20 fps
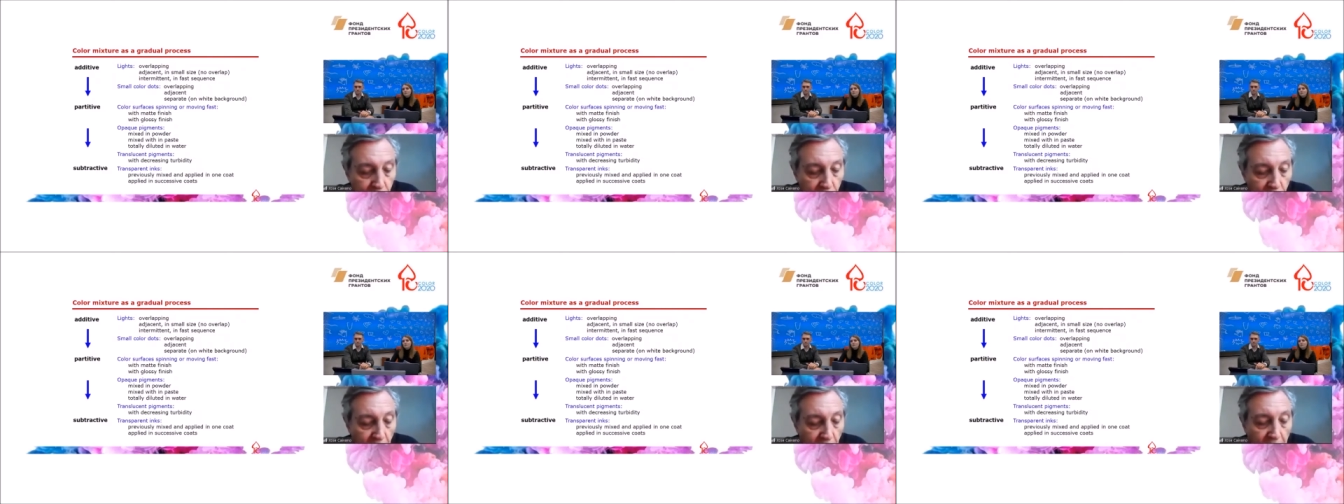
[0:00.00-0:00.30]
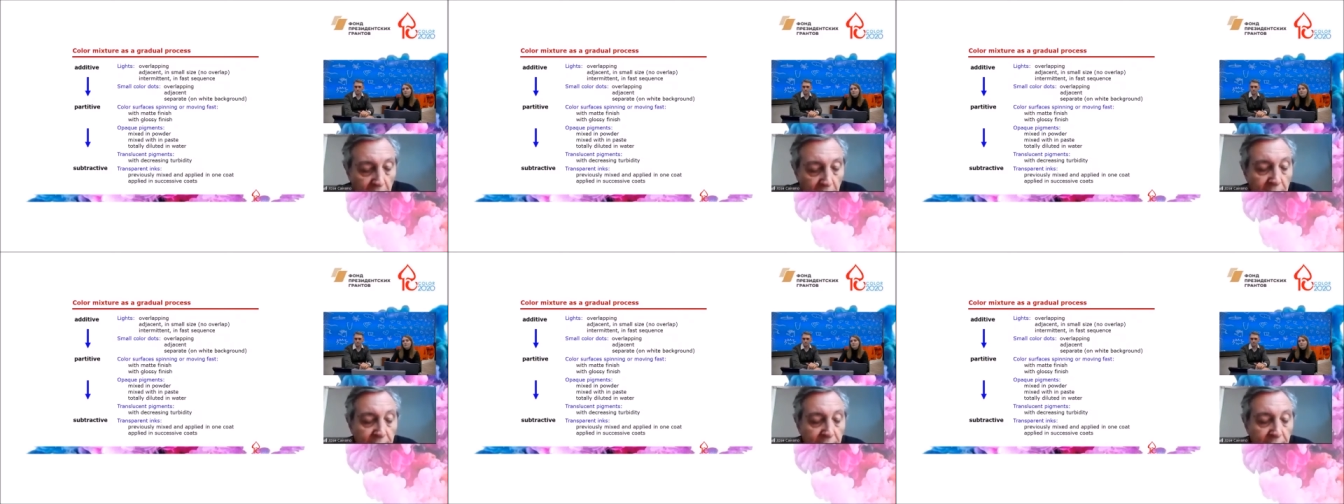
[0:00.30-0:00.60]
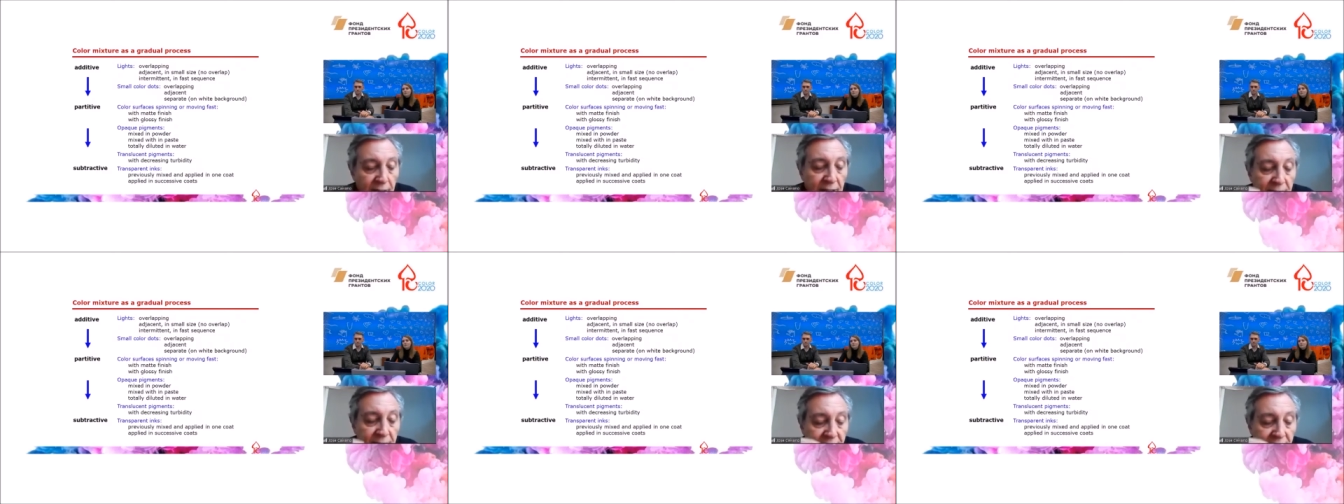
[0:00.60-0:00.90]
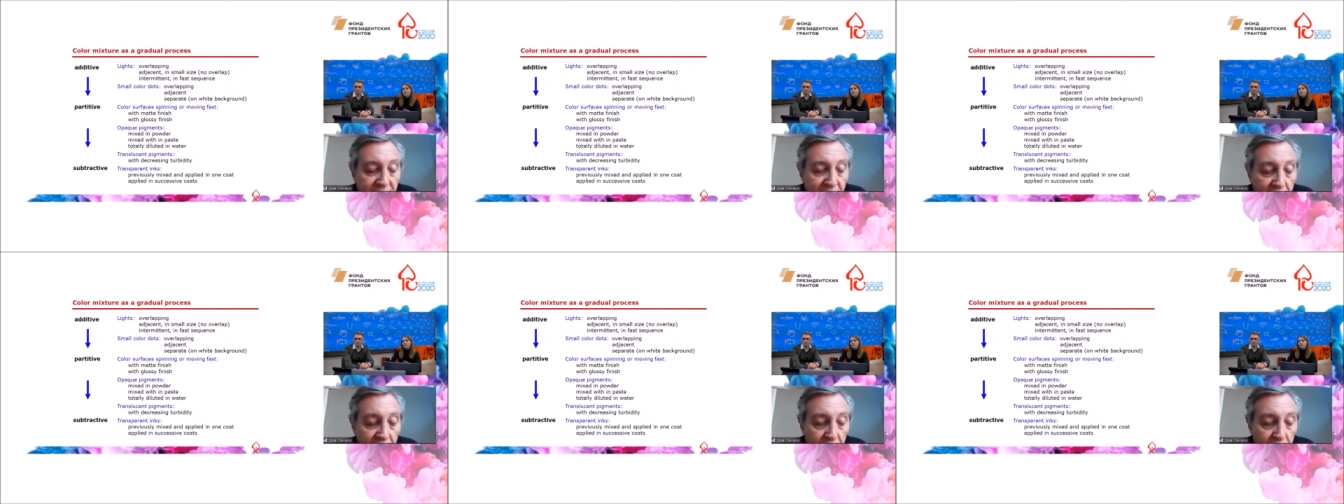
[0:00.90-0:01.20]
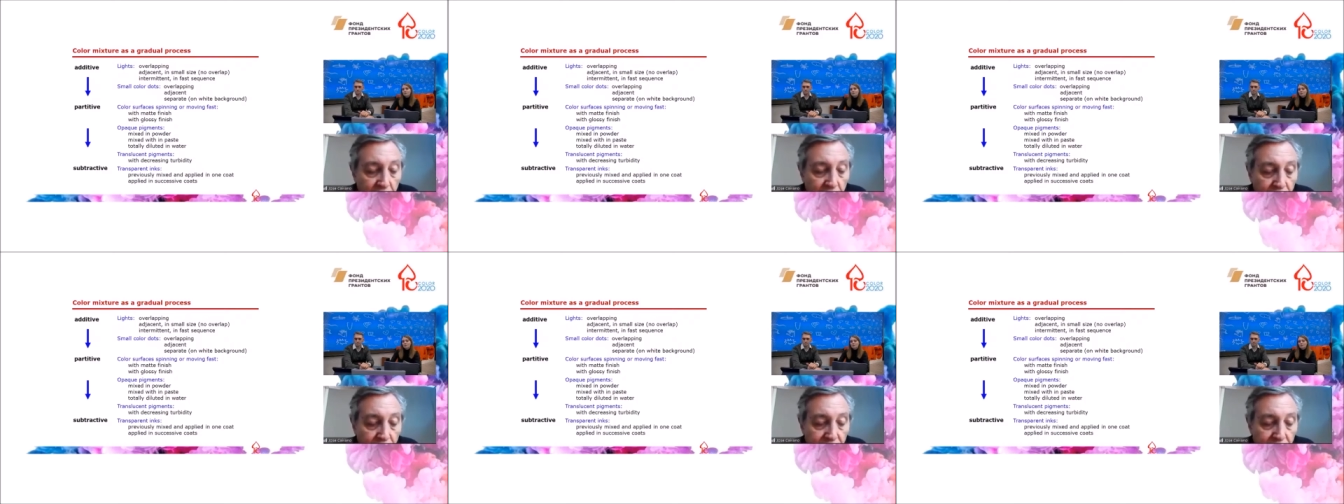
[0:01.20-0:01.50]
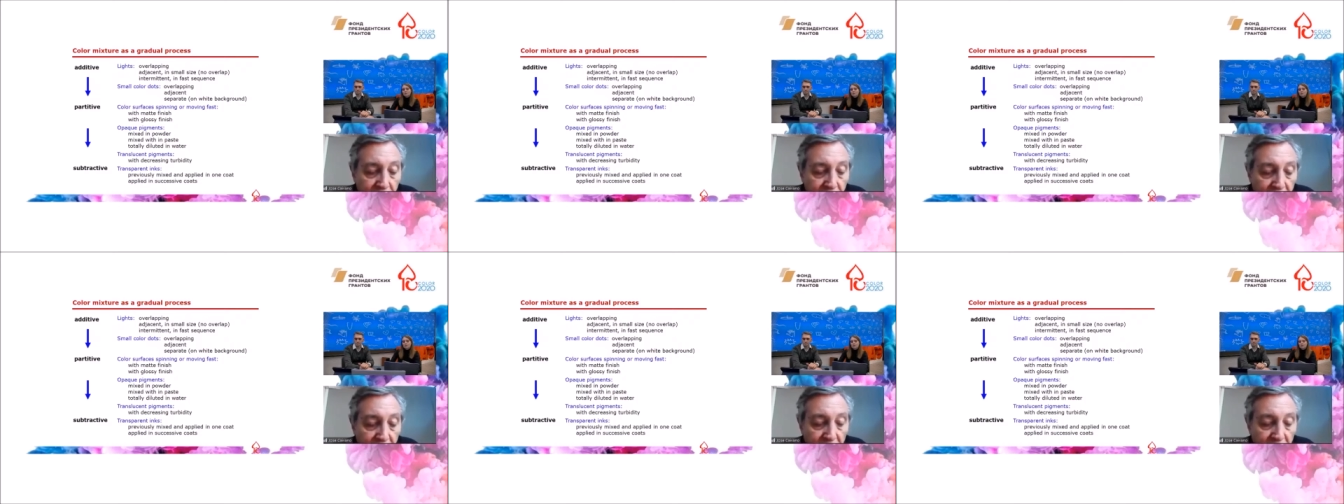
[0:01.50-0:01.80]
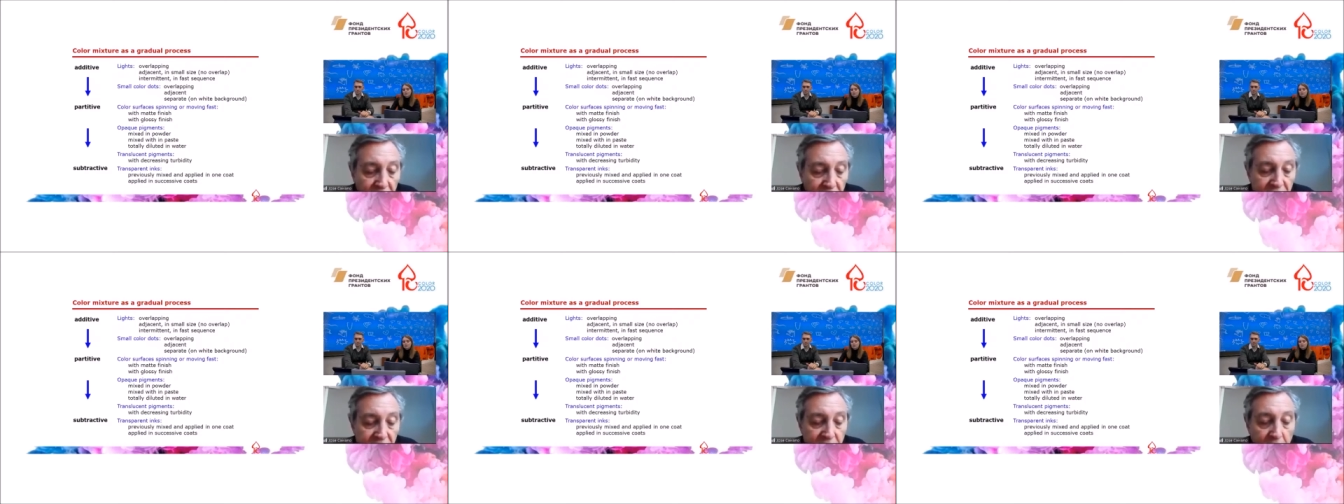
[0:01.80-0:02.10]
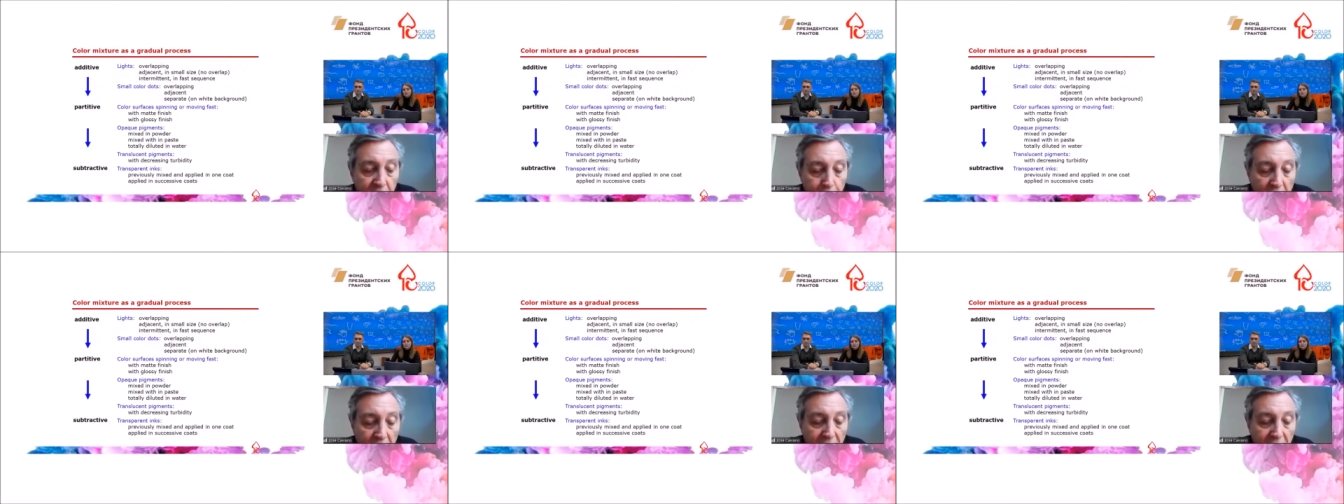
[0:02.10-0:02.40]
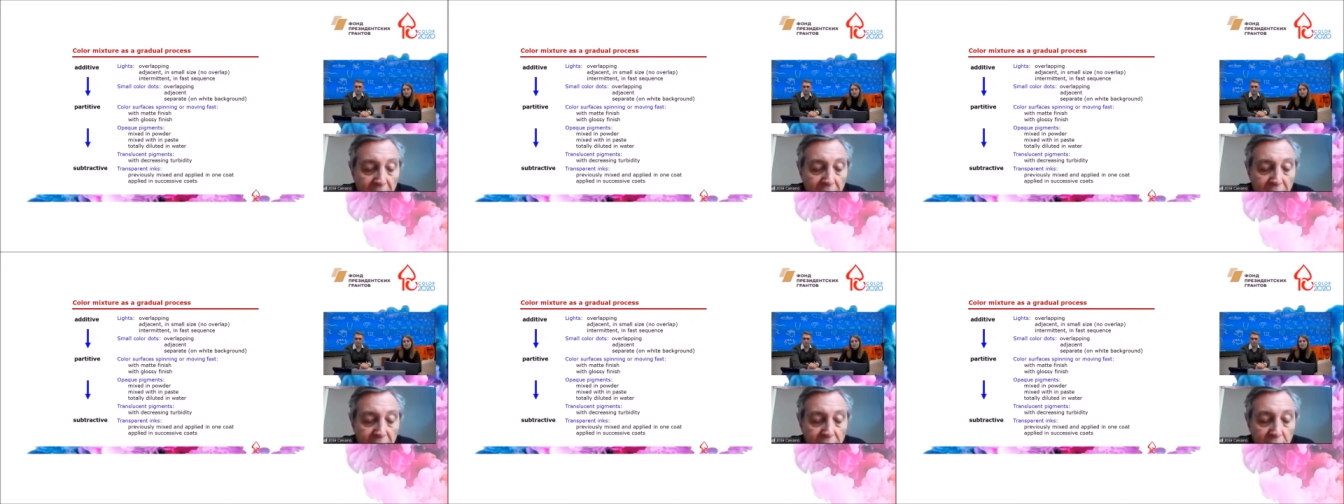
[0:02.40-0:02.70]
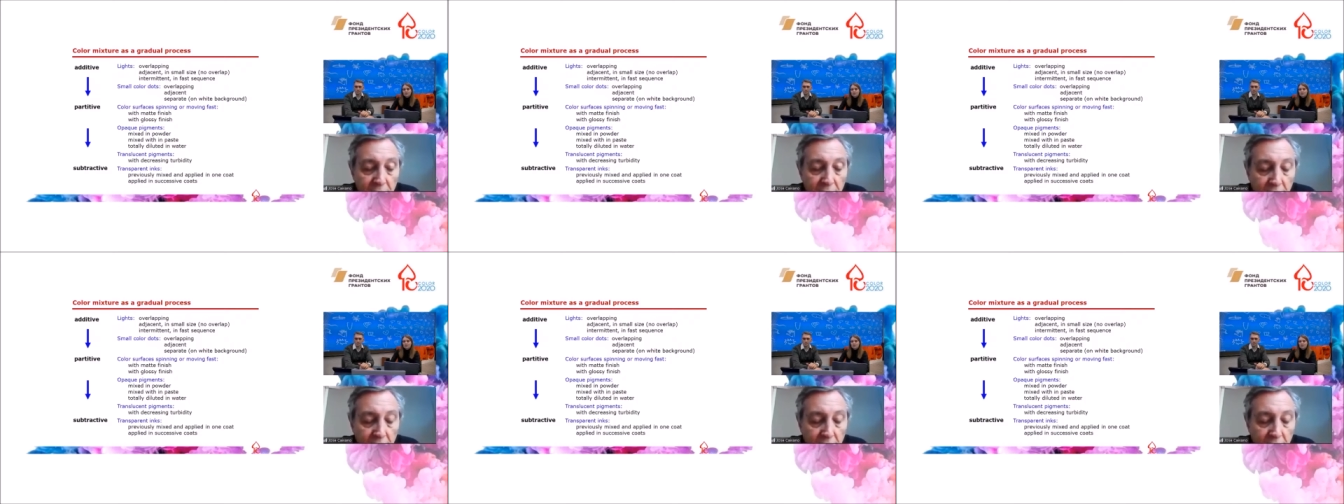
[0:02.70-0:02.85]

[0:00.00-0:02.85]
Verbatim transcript: And instead of three separate